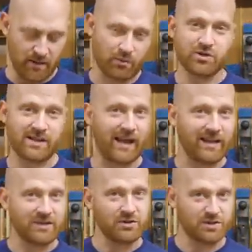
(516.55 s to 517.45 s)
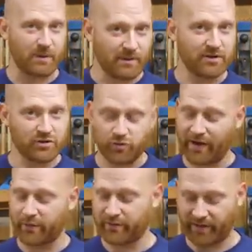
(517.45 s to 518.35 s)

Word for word: Personally, I like to experiment and try new